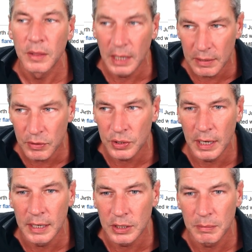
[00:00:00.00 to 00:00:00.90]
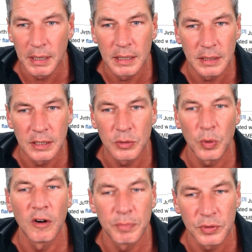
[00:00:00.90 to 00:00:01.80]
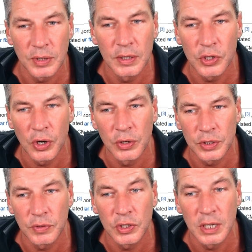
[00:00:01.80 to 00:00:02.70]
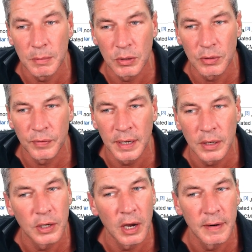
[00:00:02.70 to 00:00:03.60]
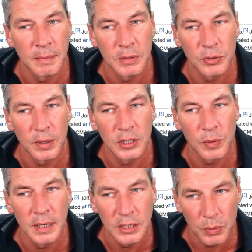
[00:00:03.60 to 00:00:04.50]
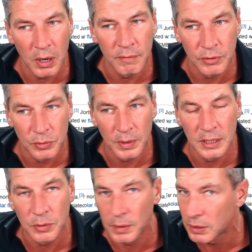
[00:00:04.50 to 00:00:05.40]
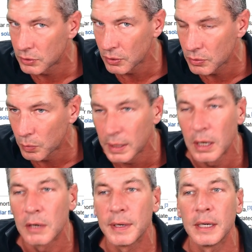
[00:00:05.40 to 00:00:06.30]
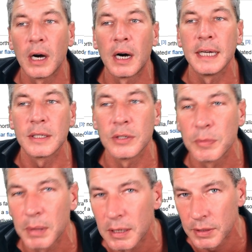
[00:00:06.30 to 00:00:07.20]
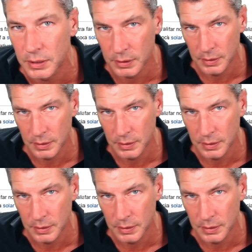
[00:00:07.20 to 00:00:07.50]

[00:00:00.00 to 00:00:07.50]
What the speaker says: There is an estimated 12% chance of a similar event occurring between 2012 and 2022. We are in a heightened period.